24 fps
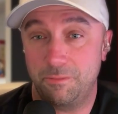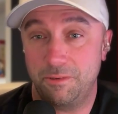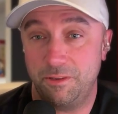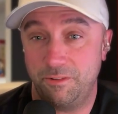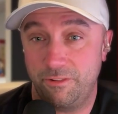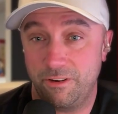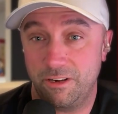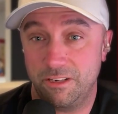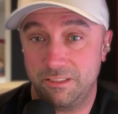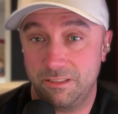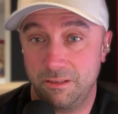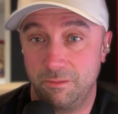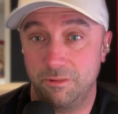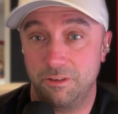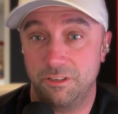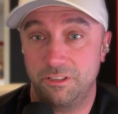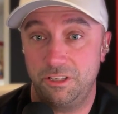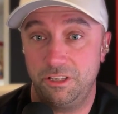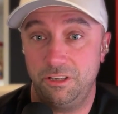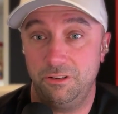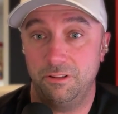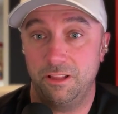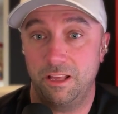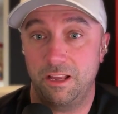very similar
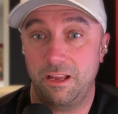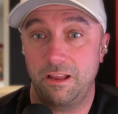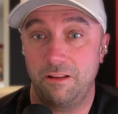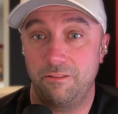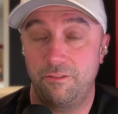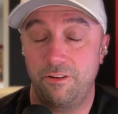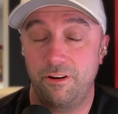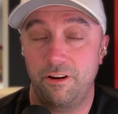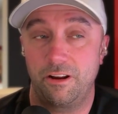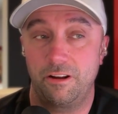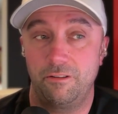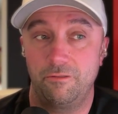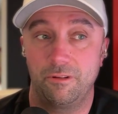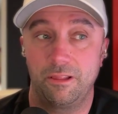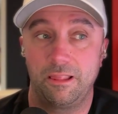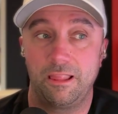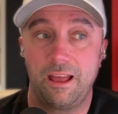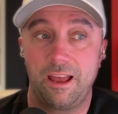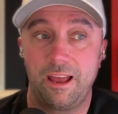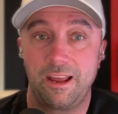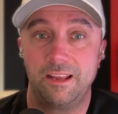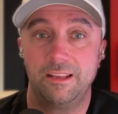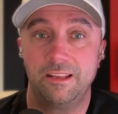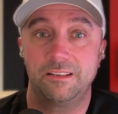to you, like very
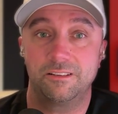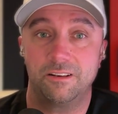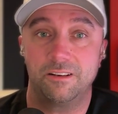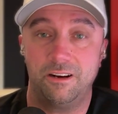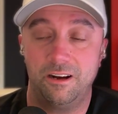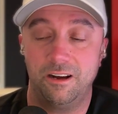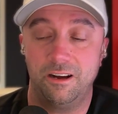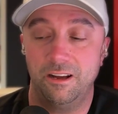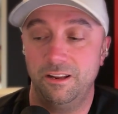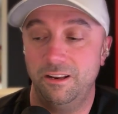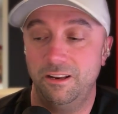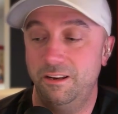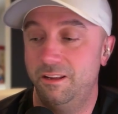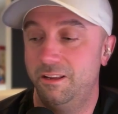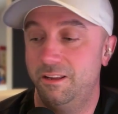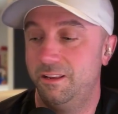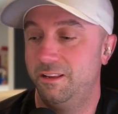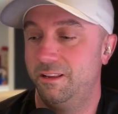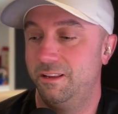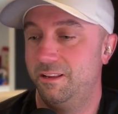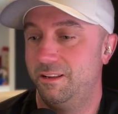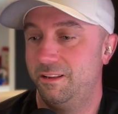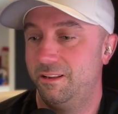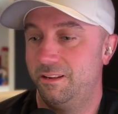reliant on
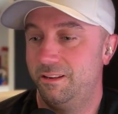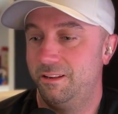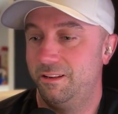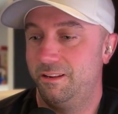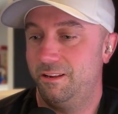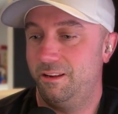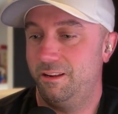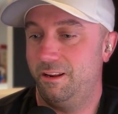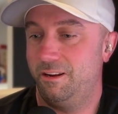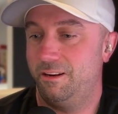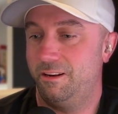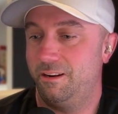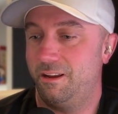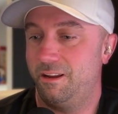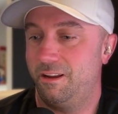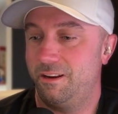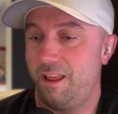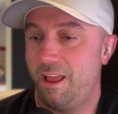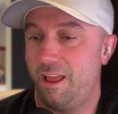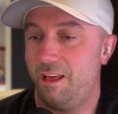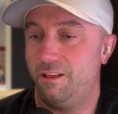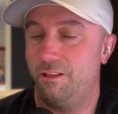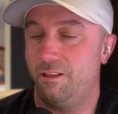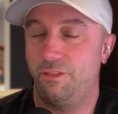
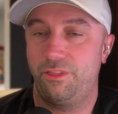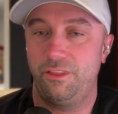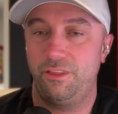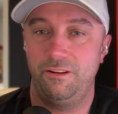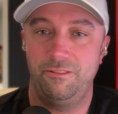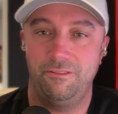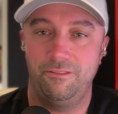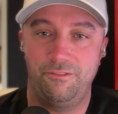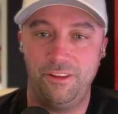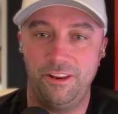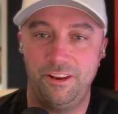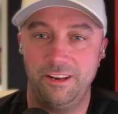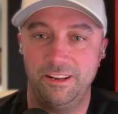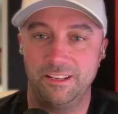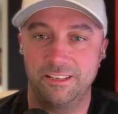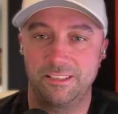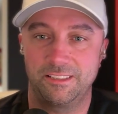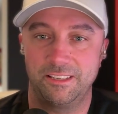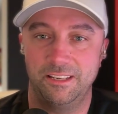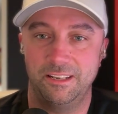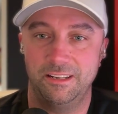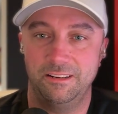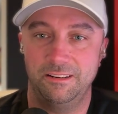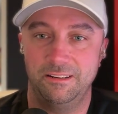health and fitness,
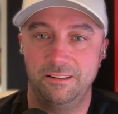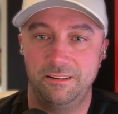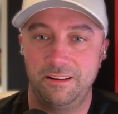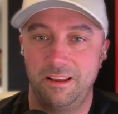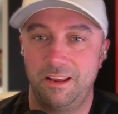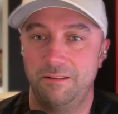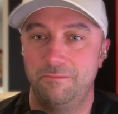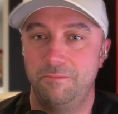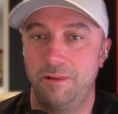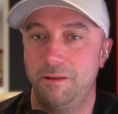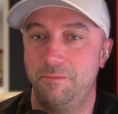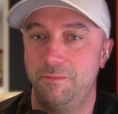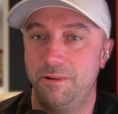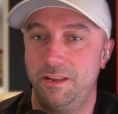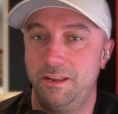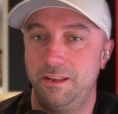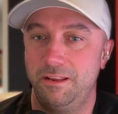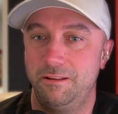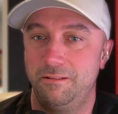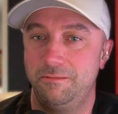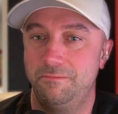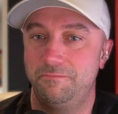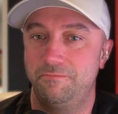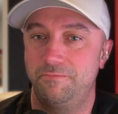and
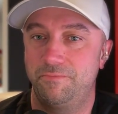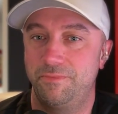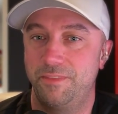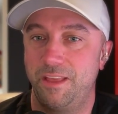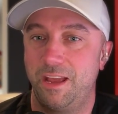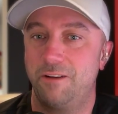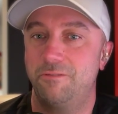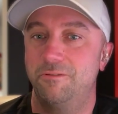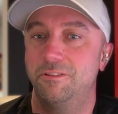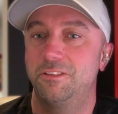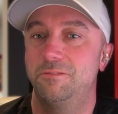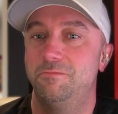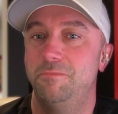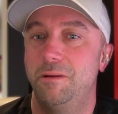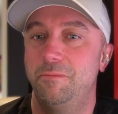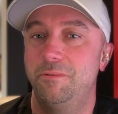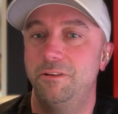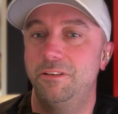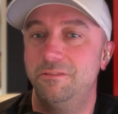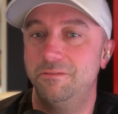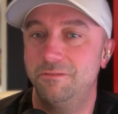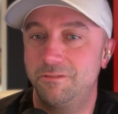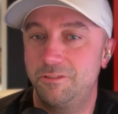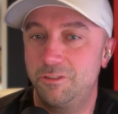maybe that was
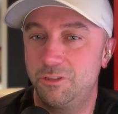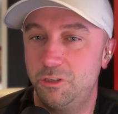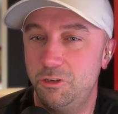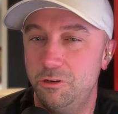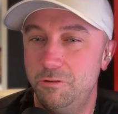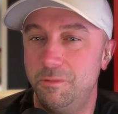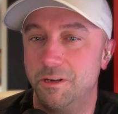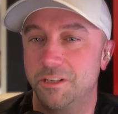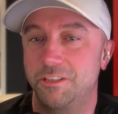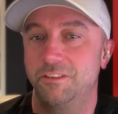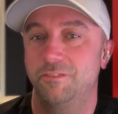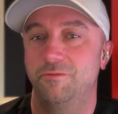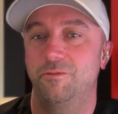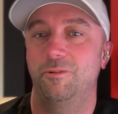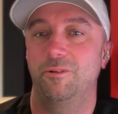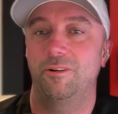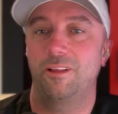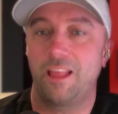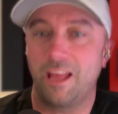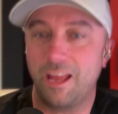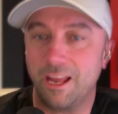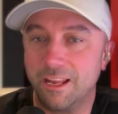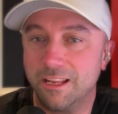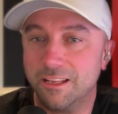maybe too much of a
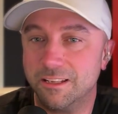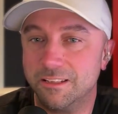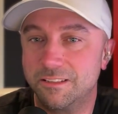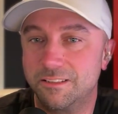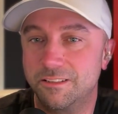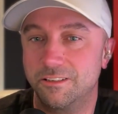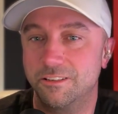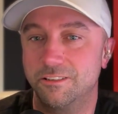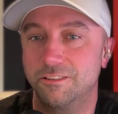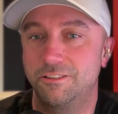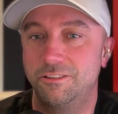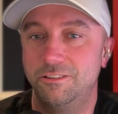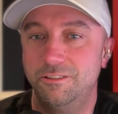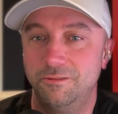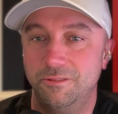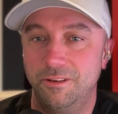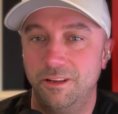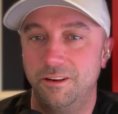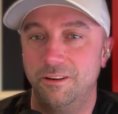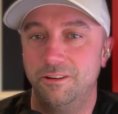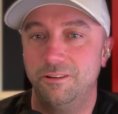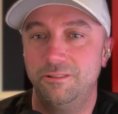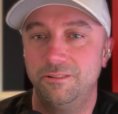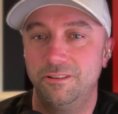reliance, or
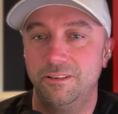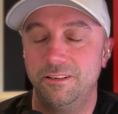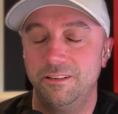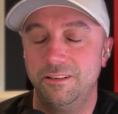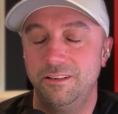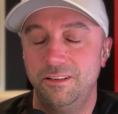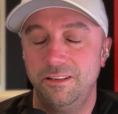too,